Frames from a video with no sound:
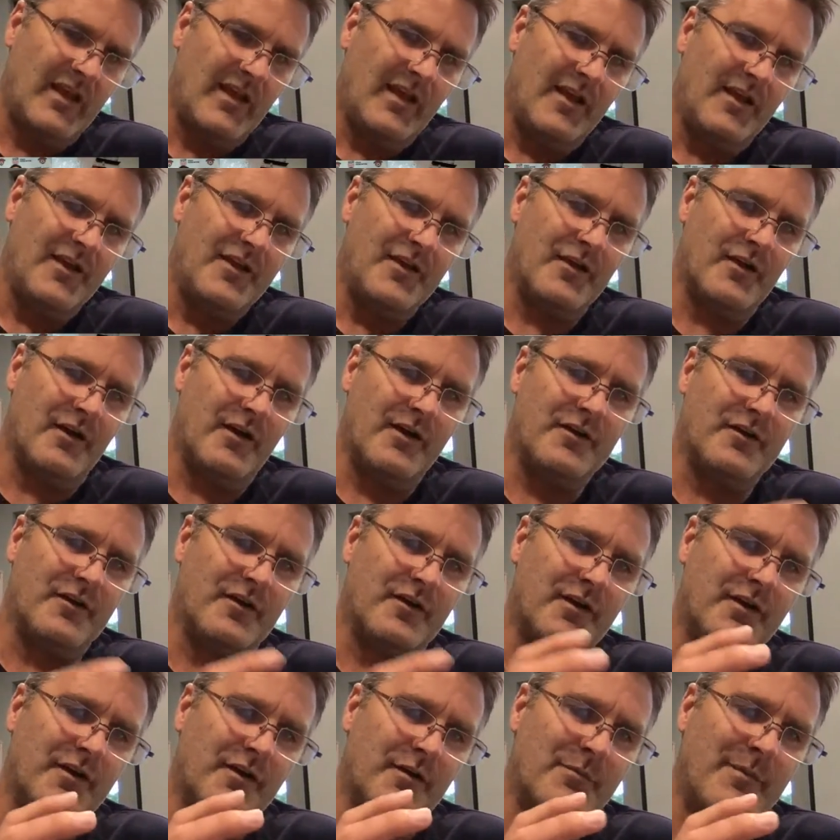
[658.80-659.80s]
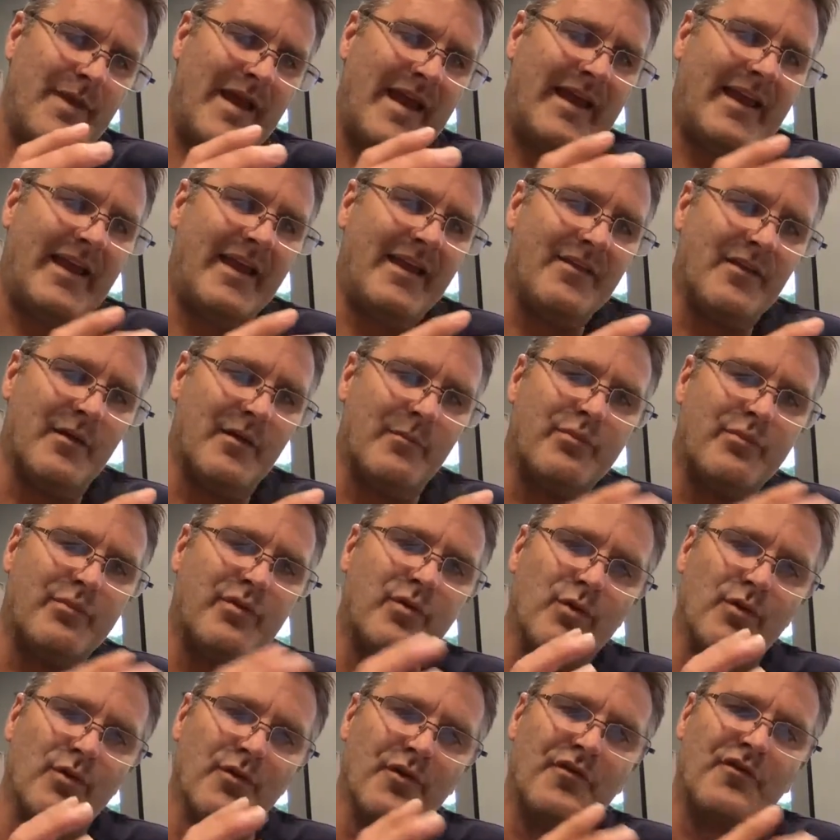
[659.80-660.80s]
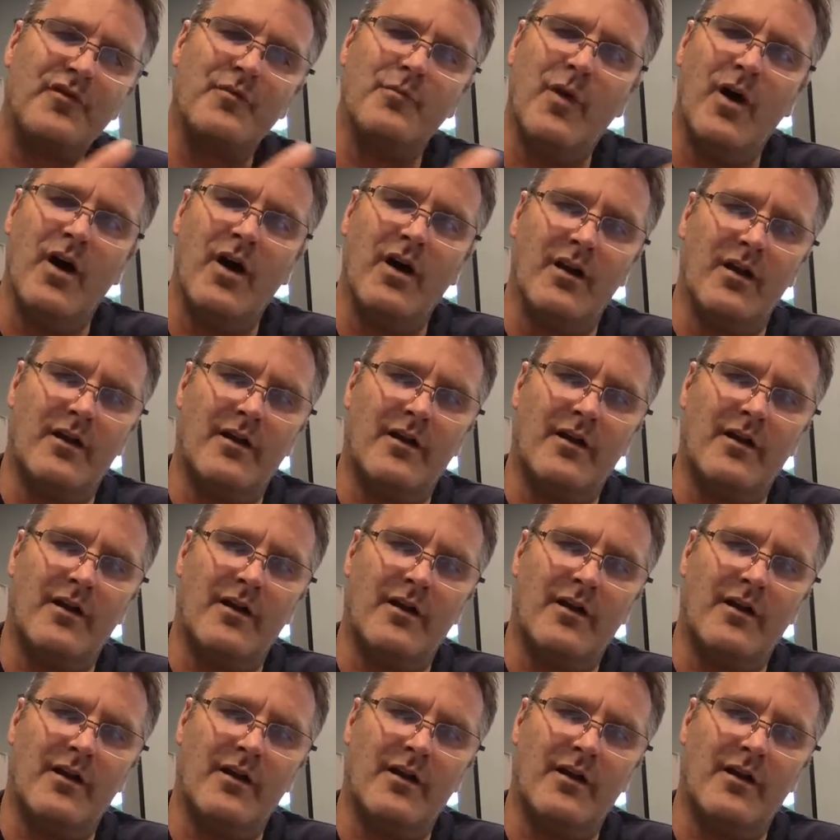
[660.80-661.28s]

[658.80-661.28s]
you're you're you're making the pool smaller